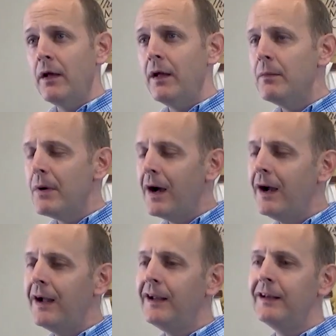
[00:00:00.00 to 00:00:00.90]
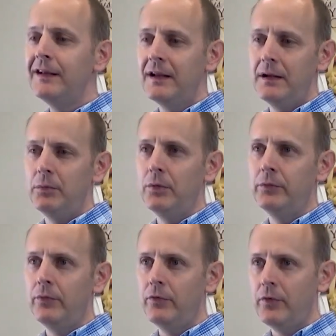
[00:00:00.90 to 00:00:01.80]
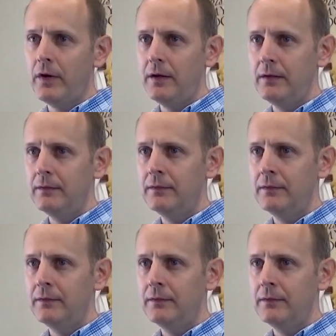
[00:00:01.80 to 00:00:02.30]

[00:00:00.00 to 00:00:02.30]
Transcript: Am I able to say